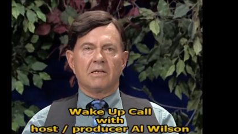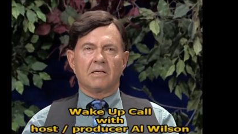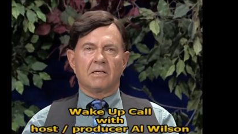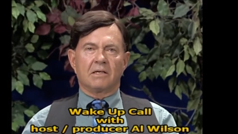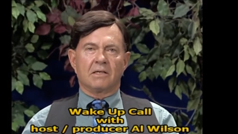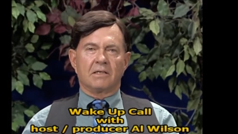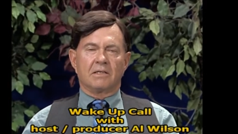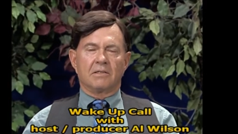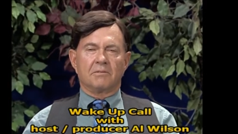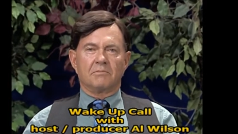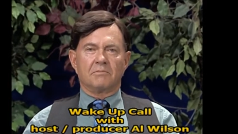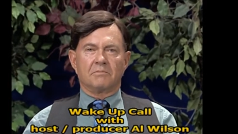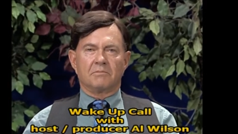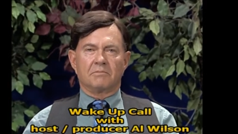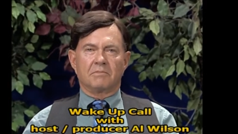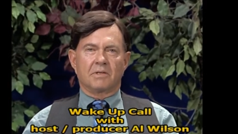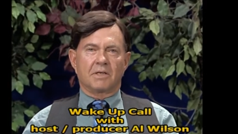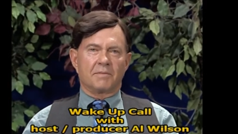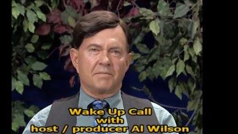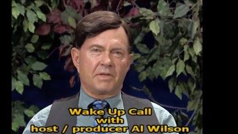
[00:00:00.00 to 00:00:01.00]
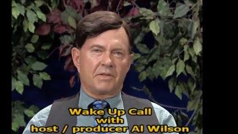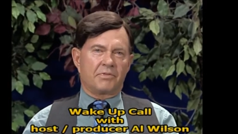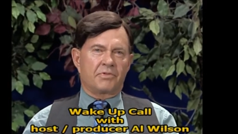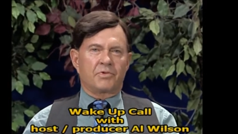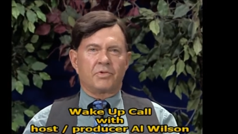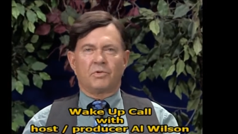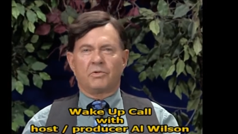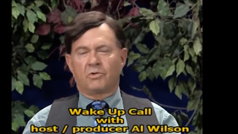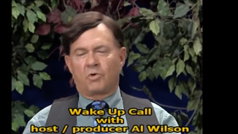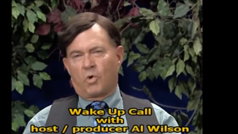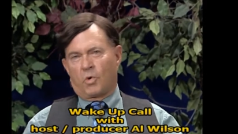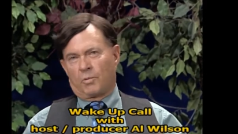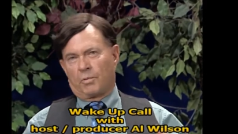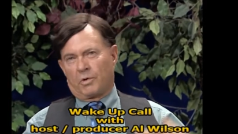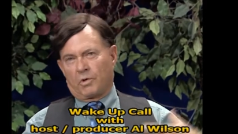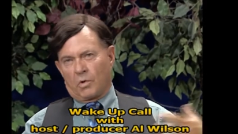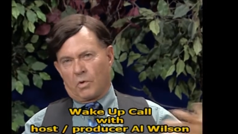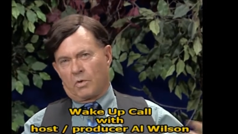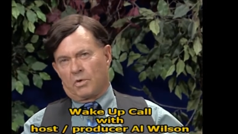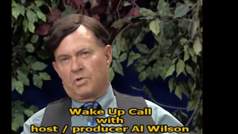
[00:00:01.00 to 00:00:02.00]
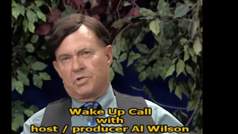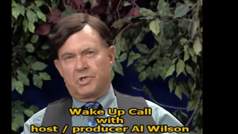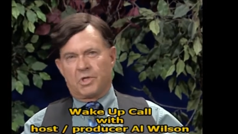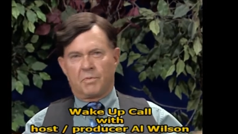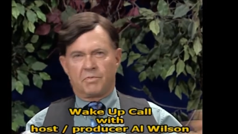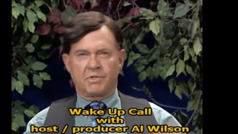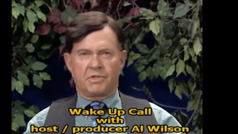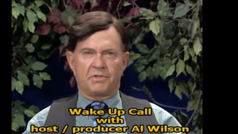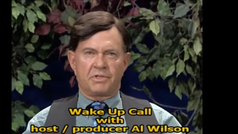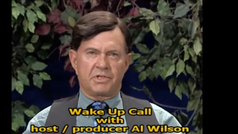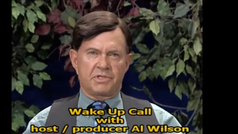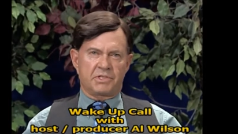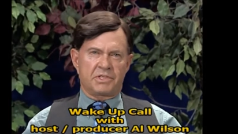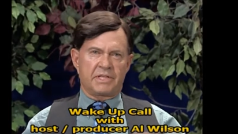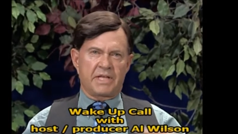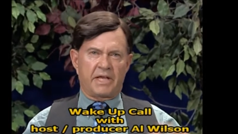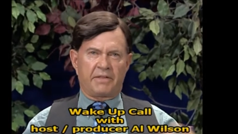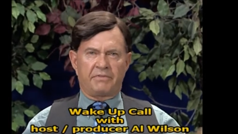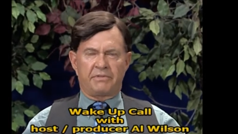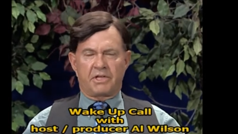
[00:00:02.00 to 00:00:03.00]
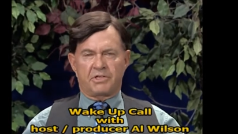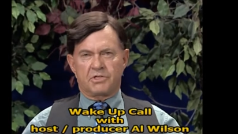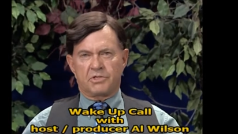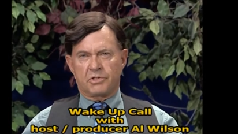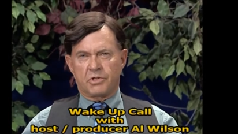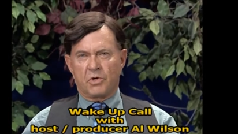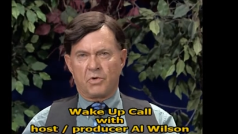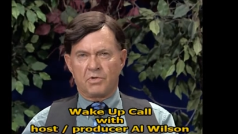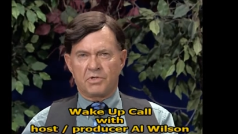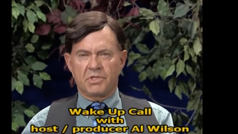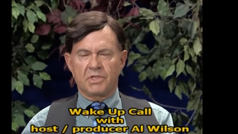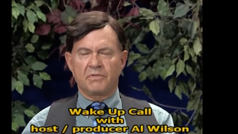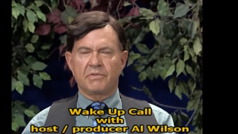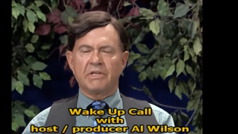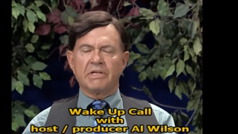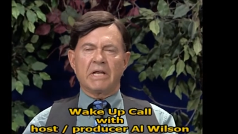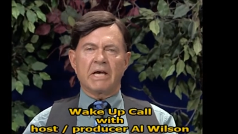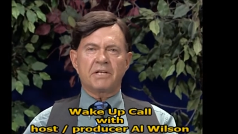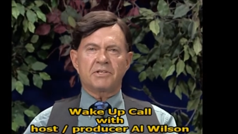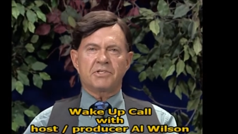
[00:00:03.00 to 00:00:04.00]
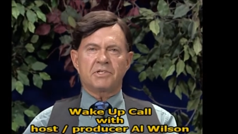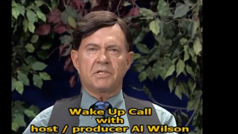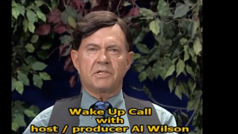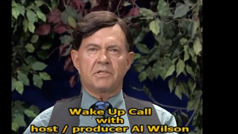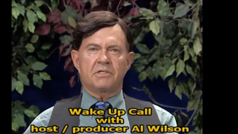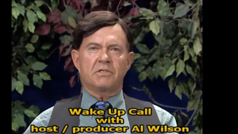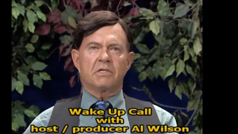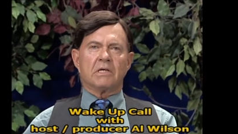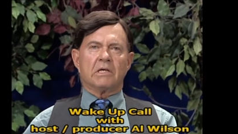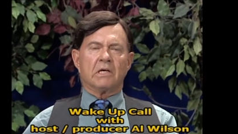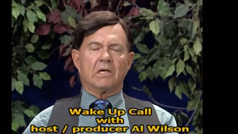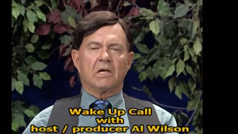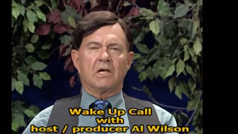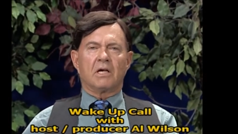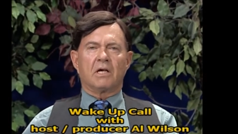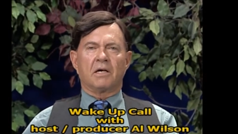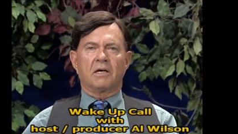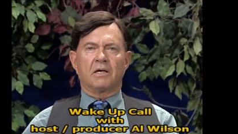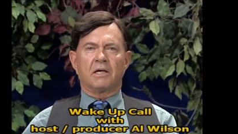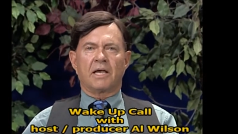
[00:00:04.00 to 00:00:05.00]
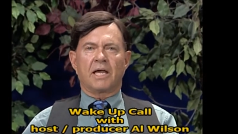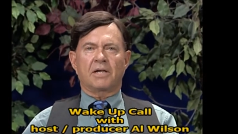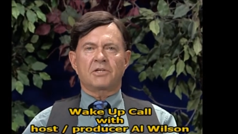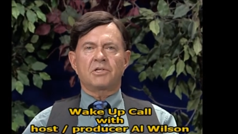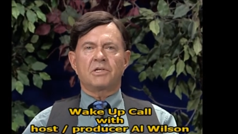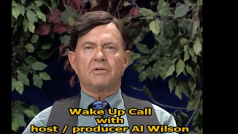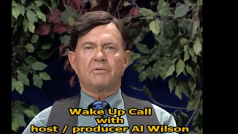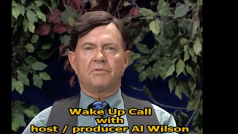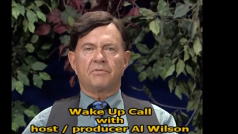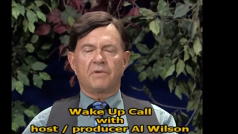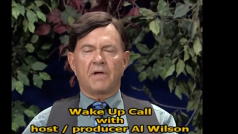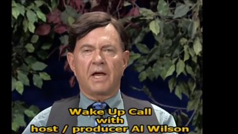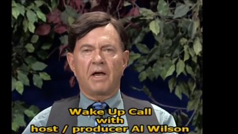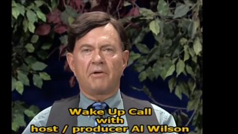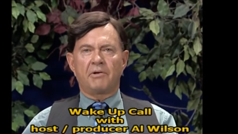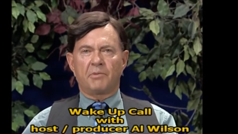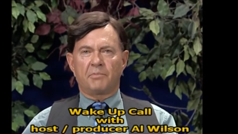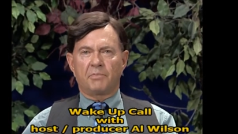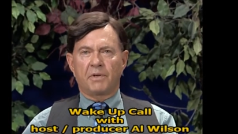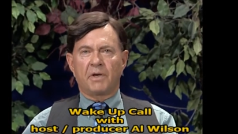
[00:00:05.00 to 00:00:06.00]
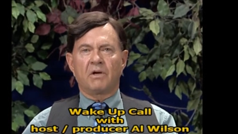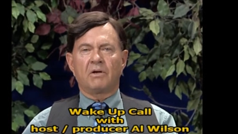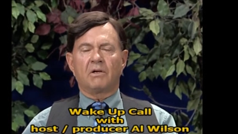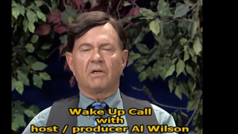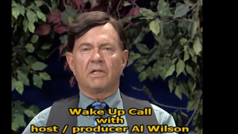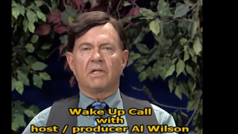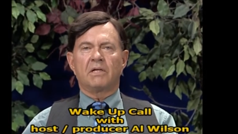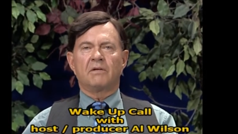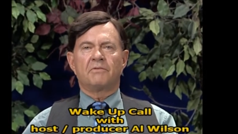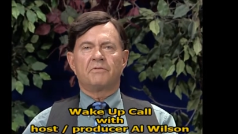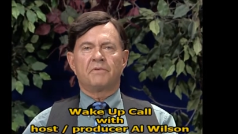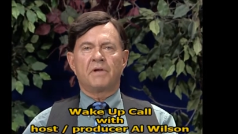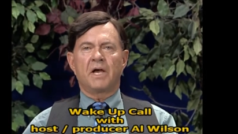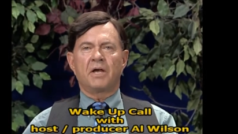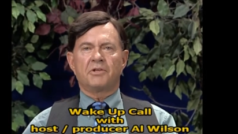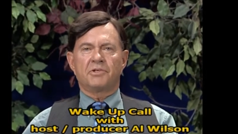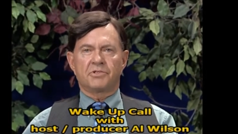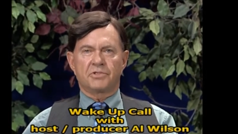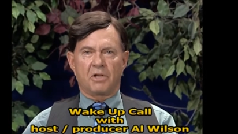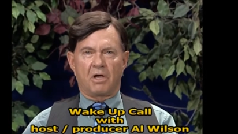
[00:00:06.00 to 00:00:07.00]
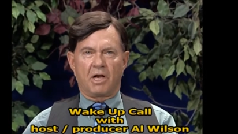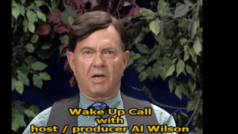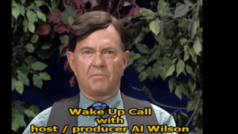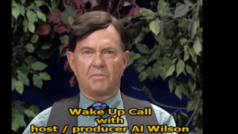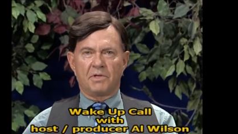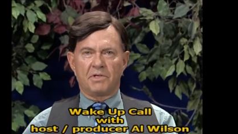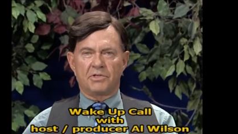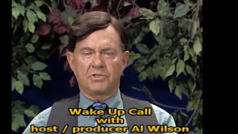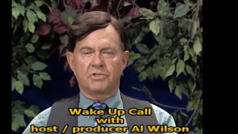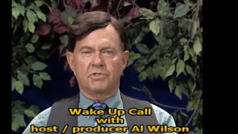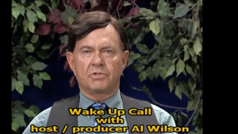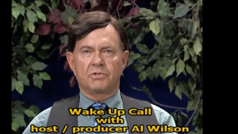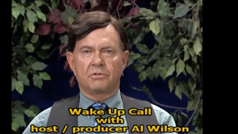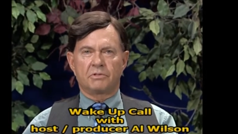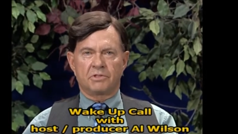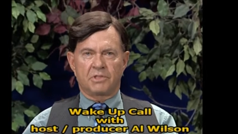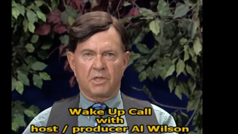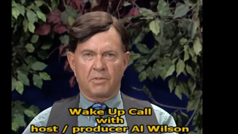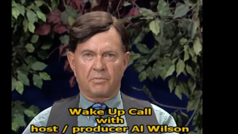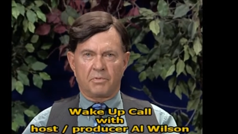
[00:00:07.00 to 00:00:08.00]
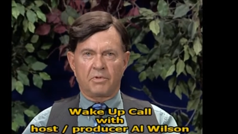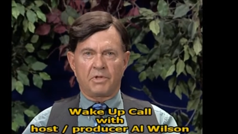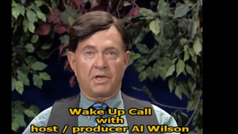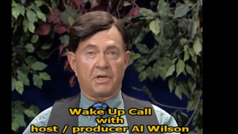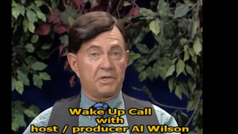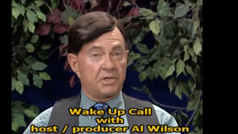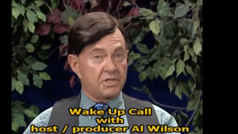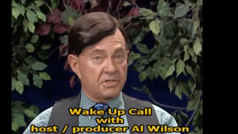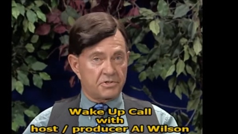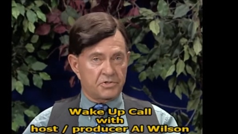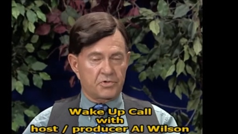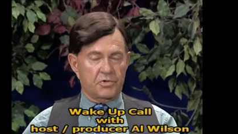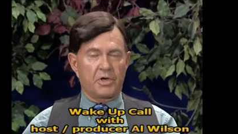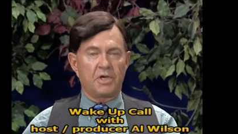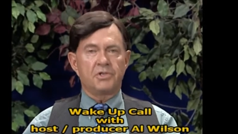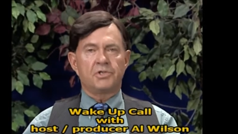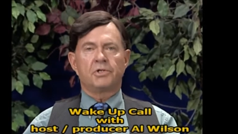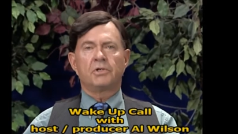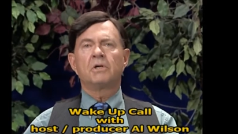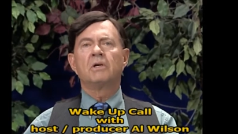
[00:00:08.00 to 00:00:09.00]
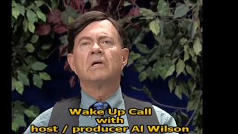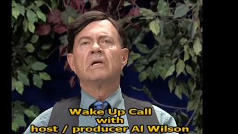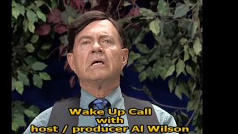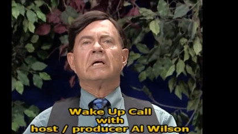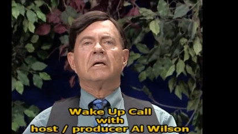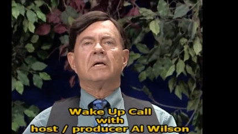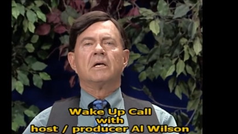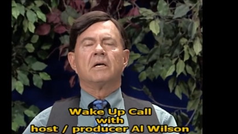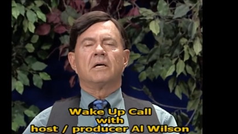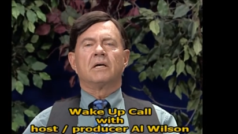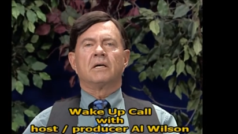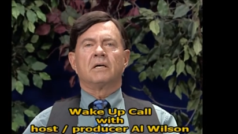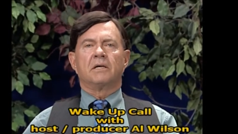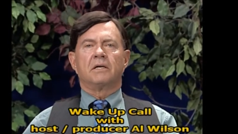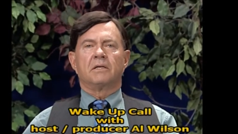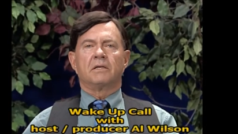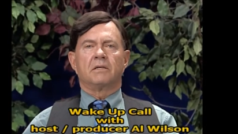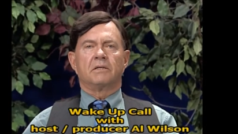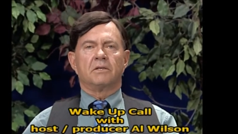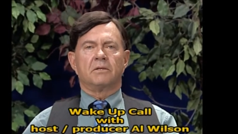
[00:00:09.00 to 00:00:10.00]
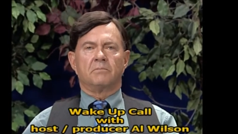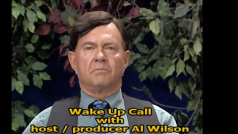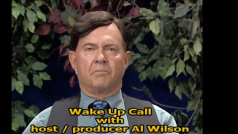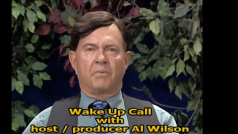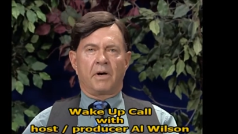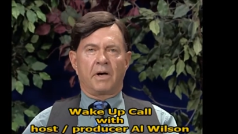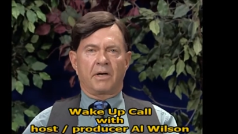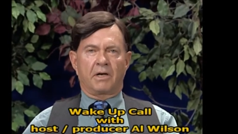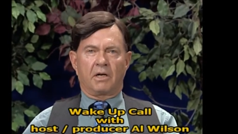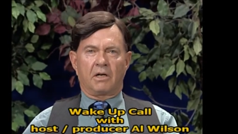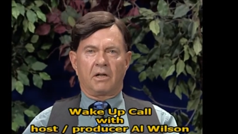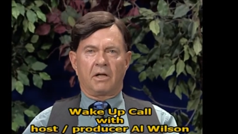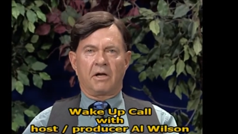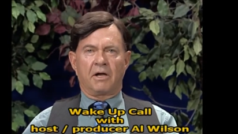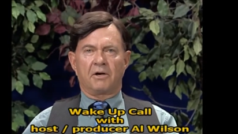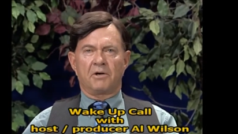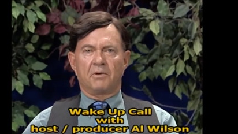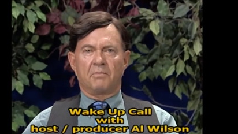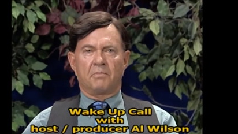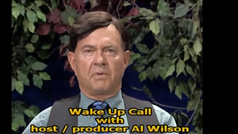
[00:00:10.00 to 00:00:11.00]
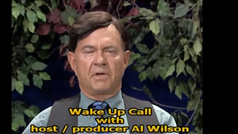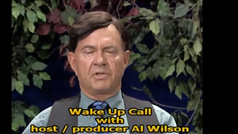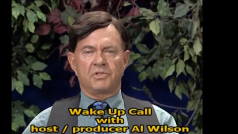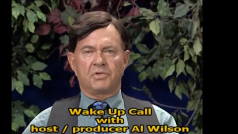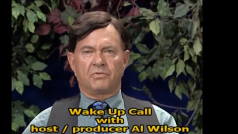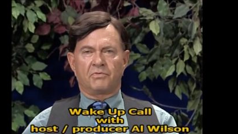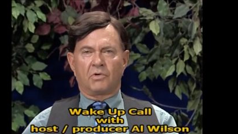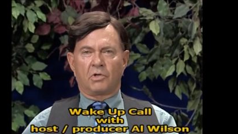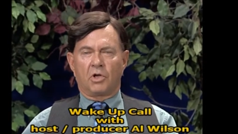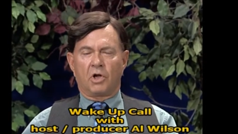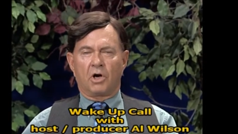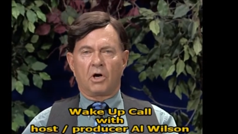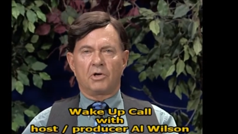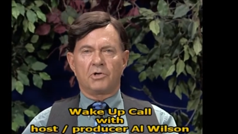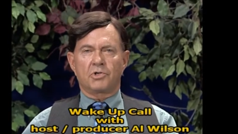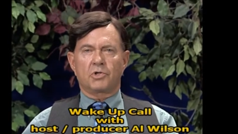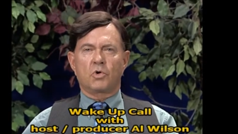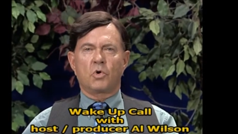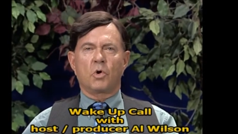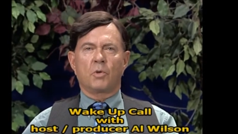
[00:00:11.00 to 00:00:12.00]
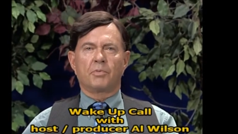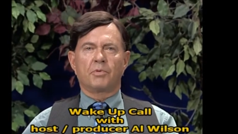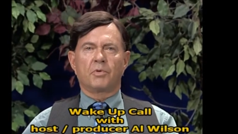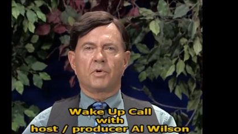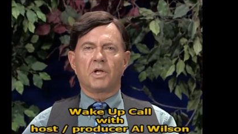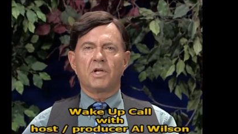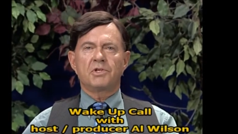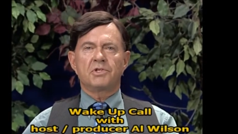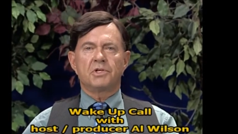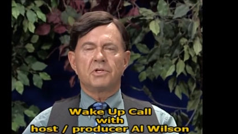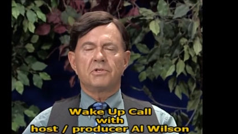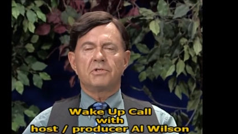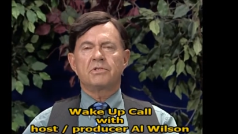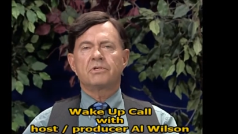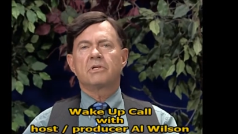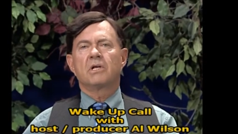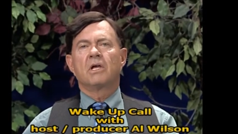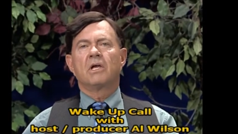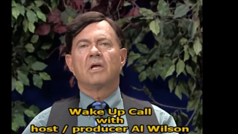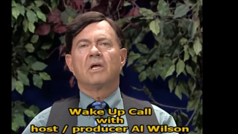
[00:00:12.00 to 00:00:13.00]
Through corporate ownerships and this and that and thus. And so the Nazis actually apparently found Solomon's temple and his treasure, bought a bunch of large corporations,